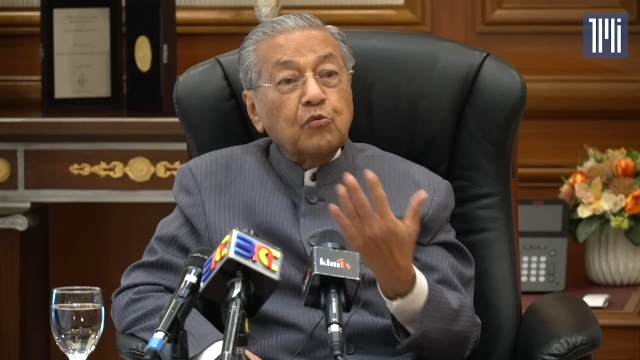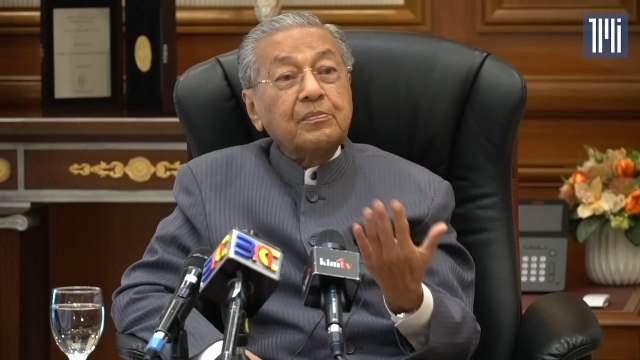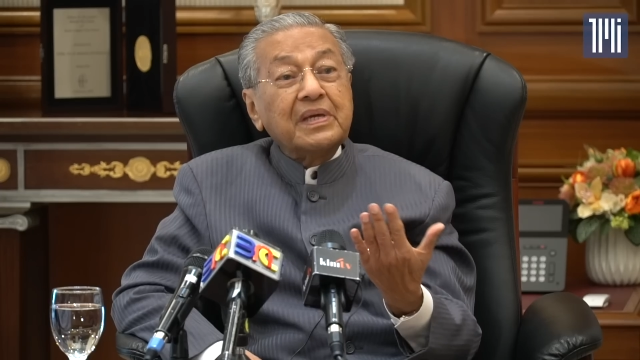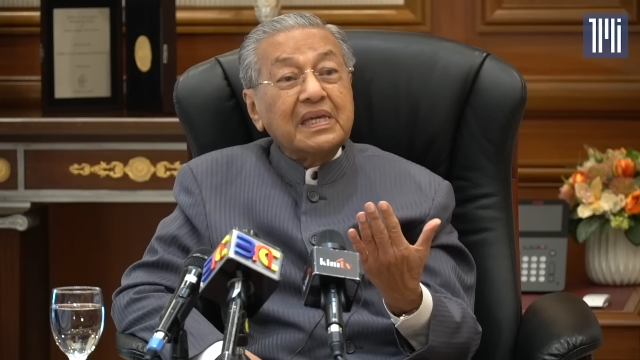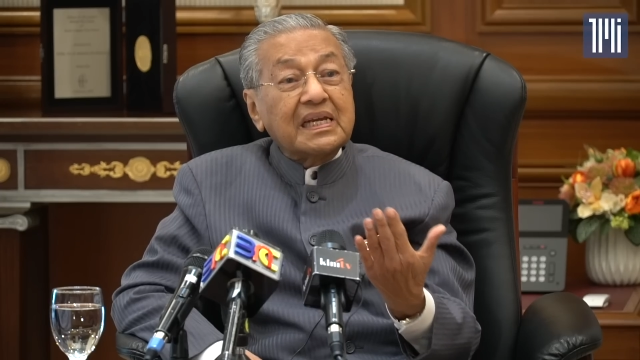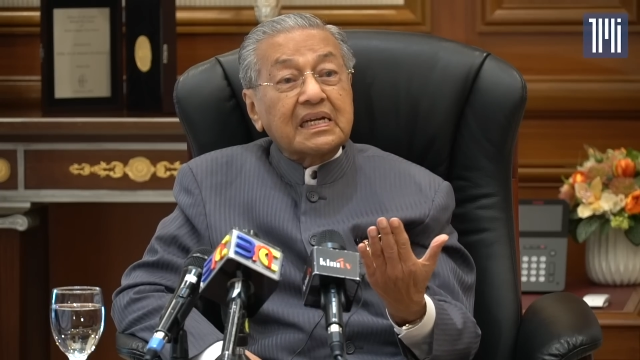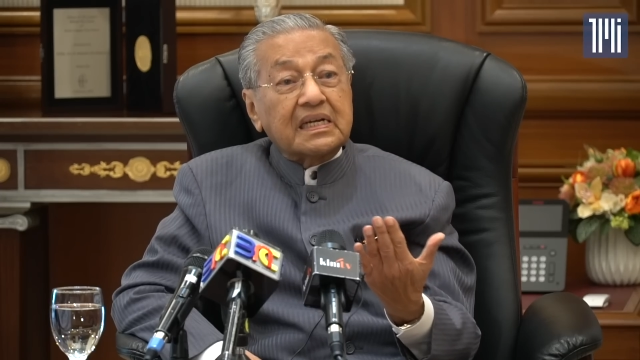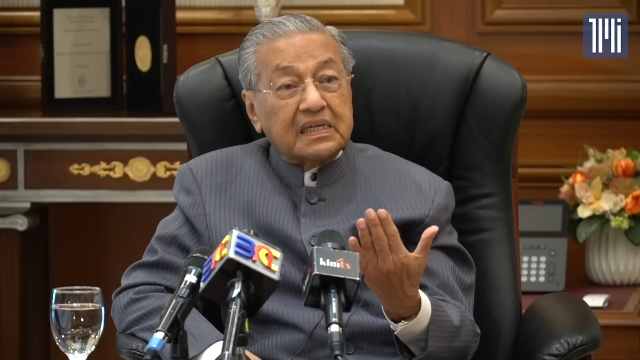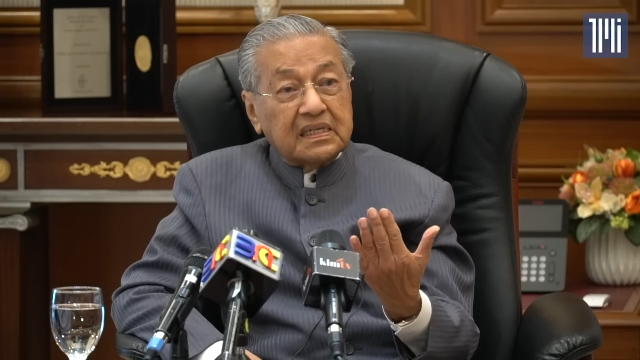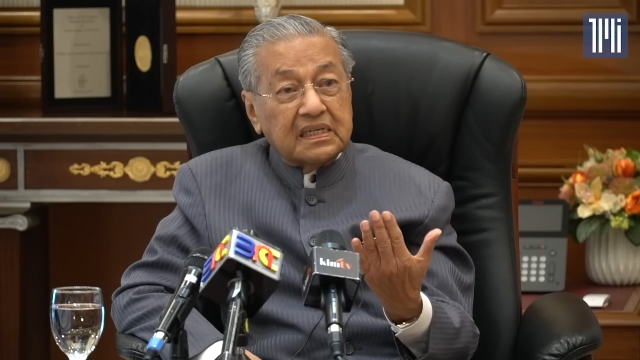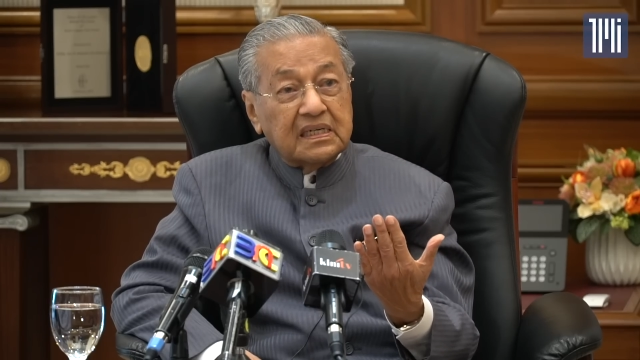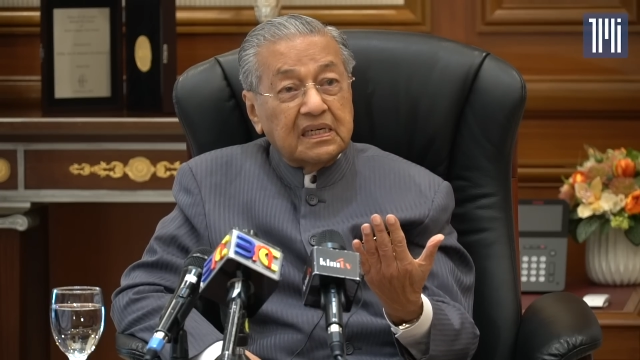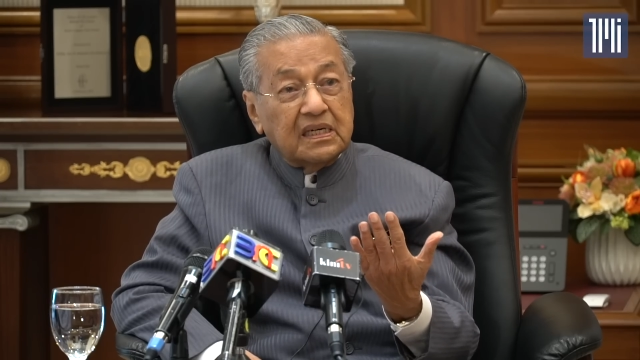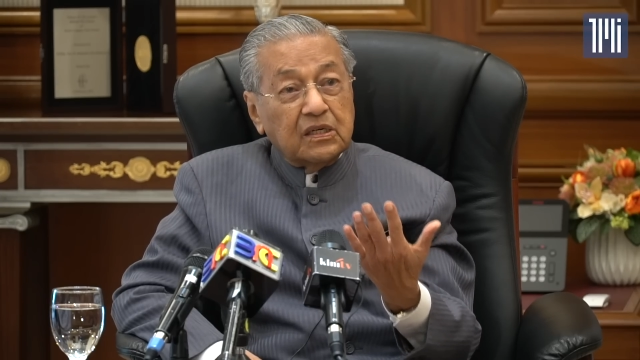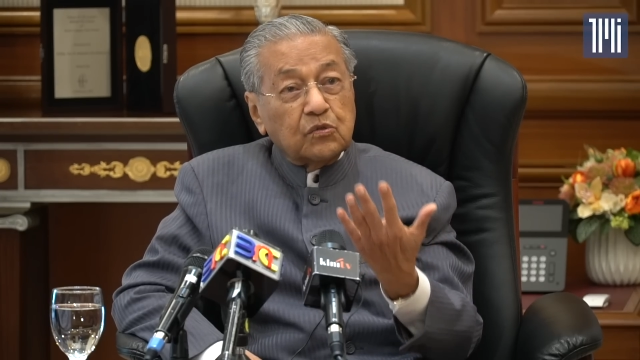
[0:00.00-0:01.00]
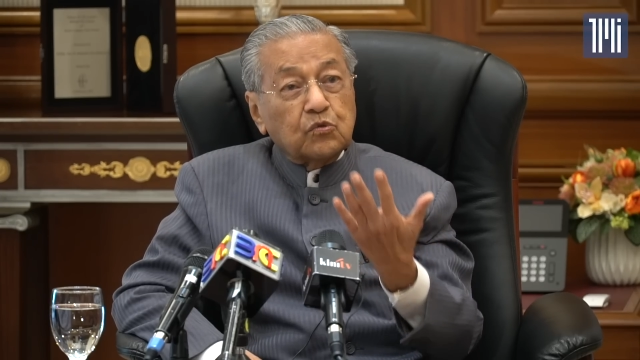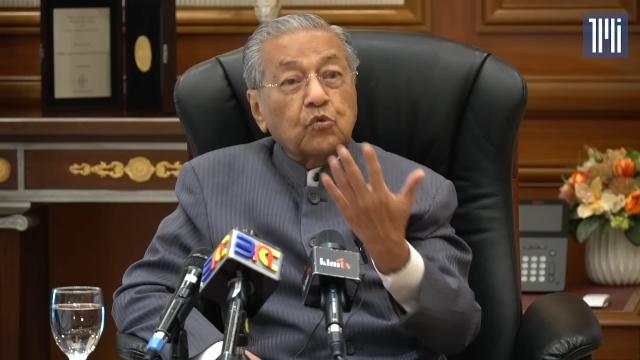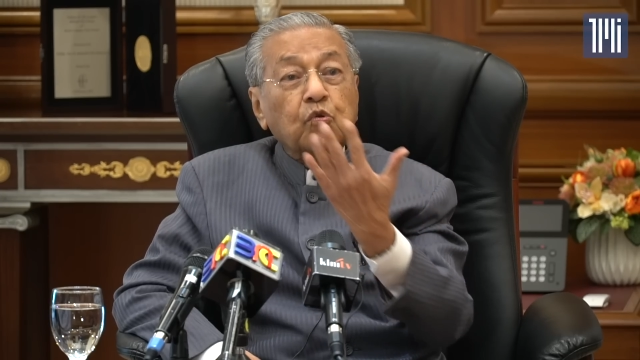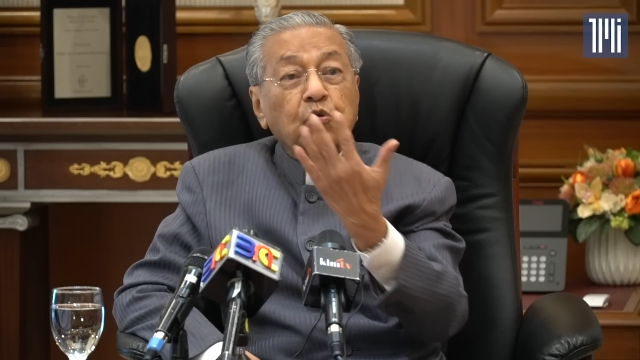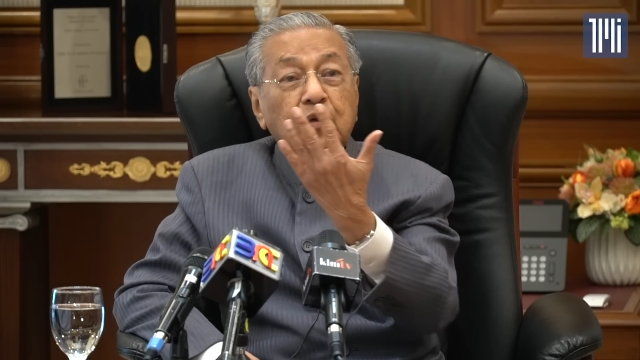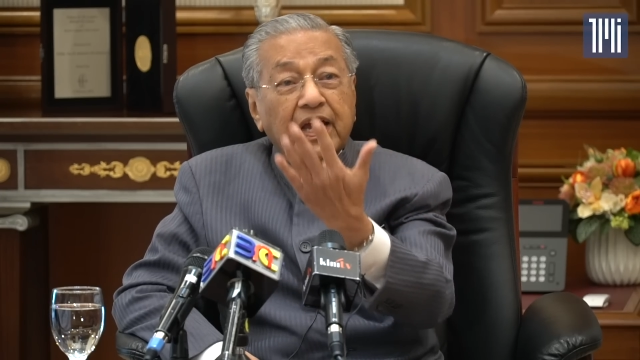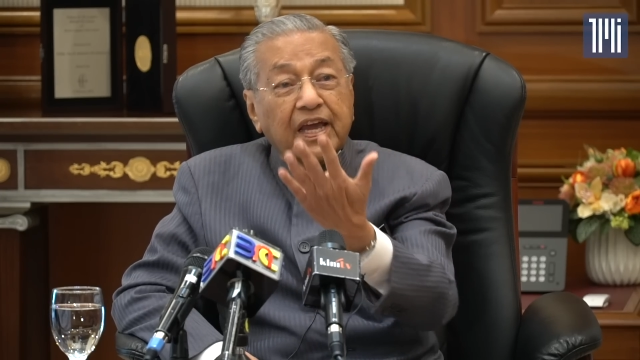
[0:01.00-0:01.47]
mirror to
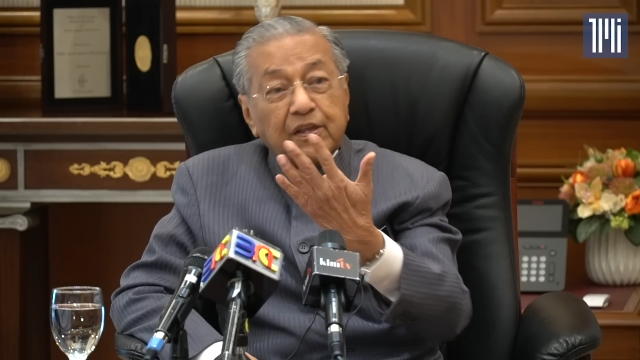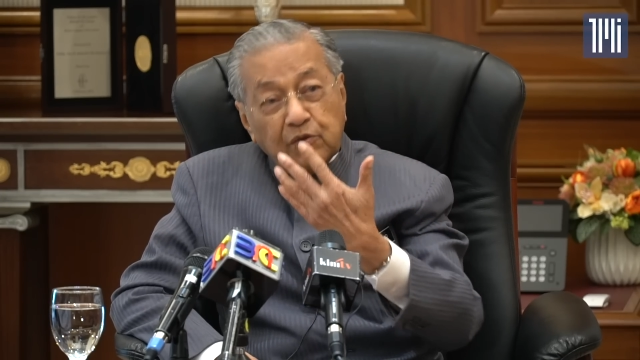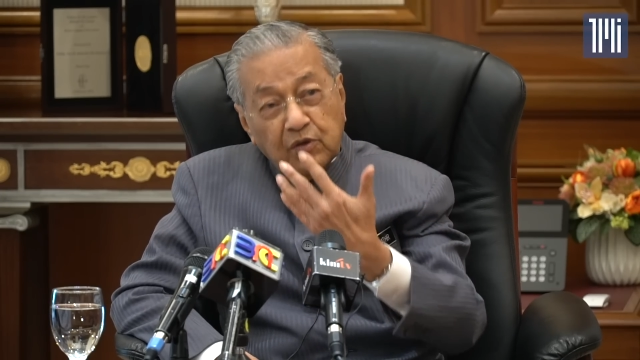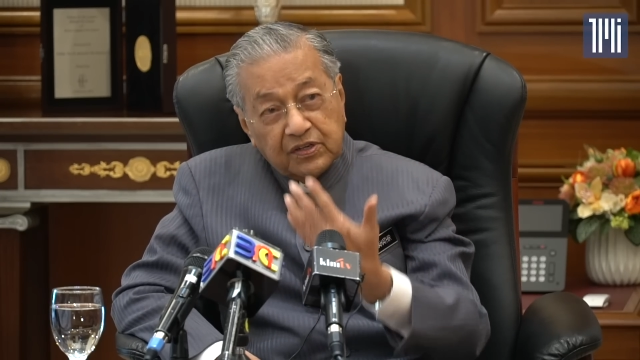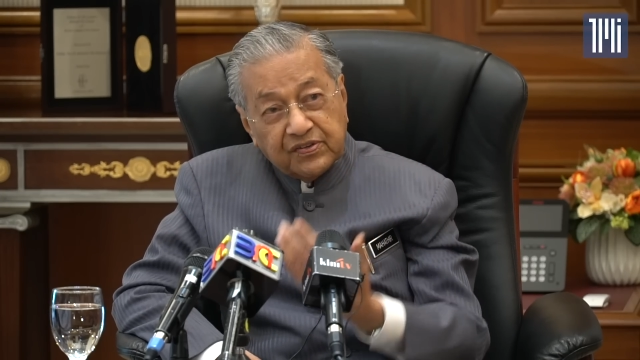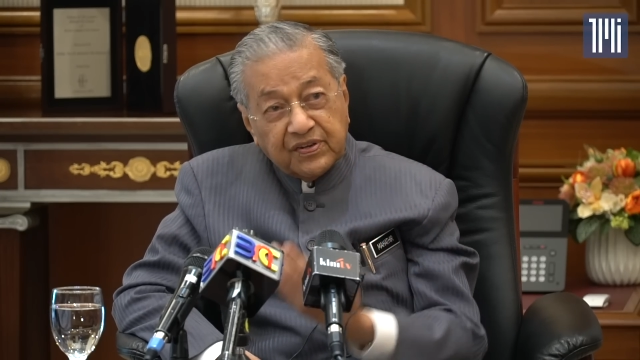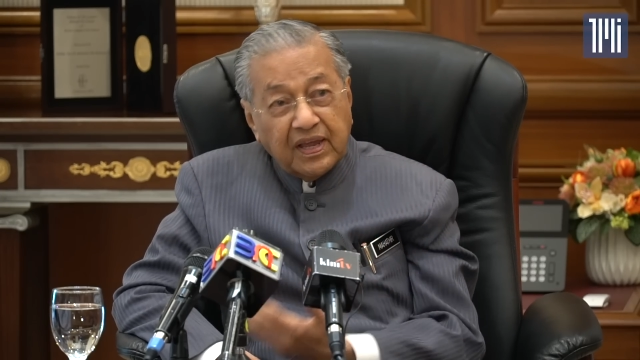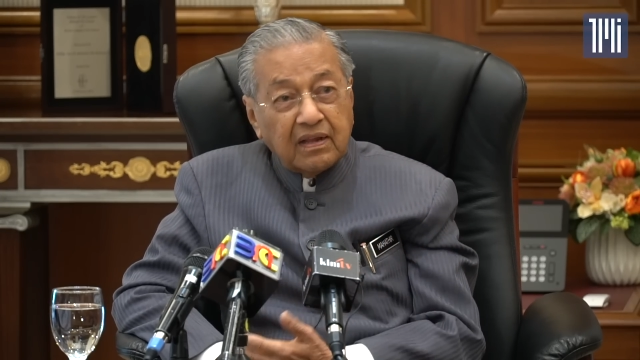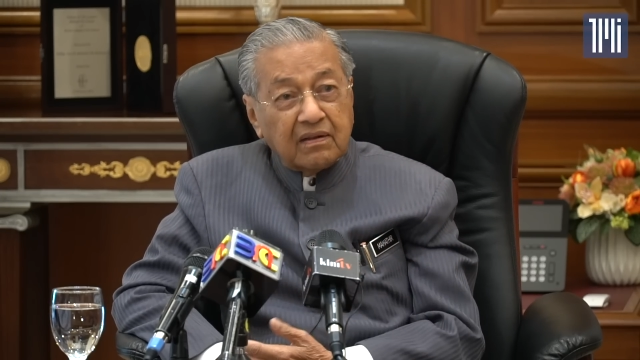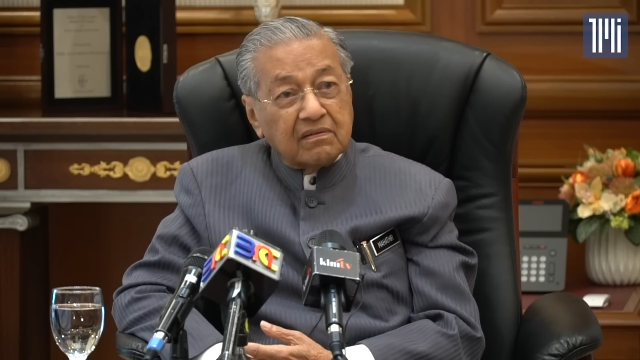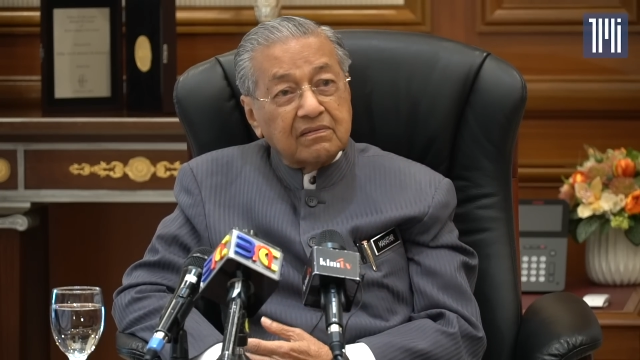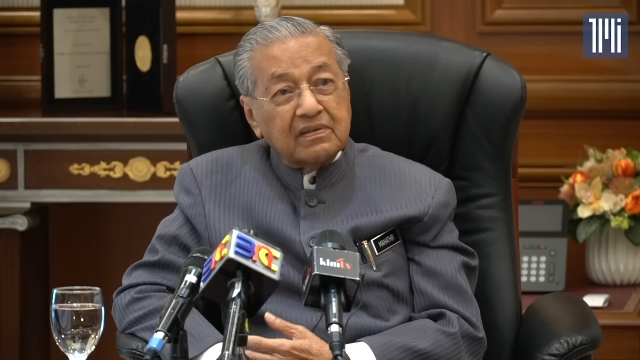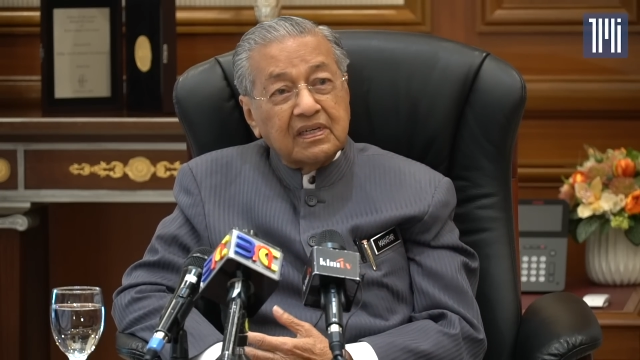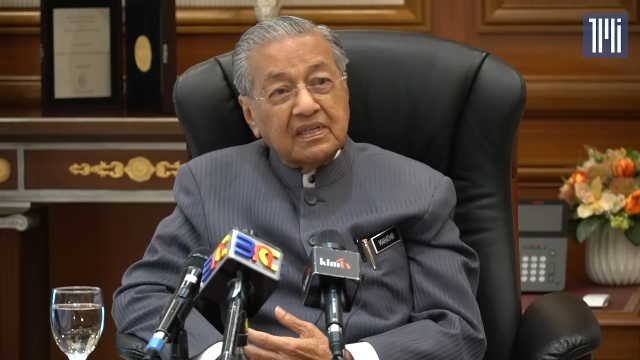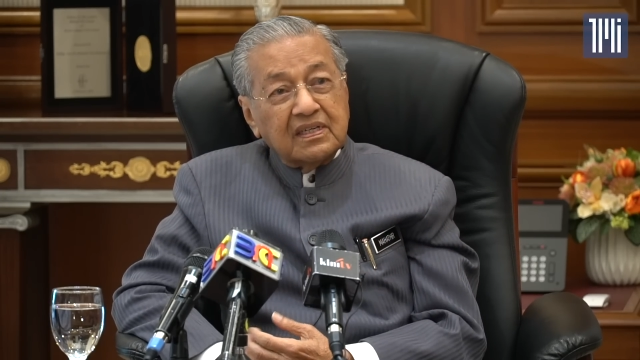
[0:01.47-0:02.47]
look at yourself.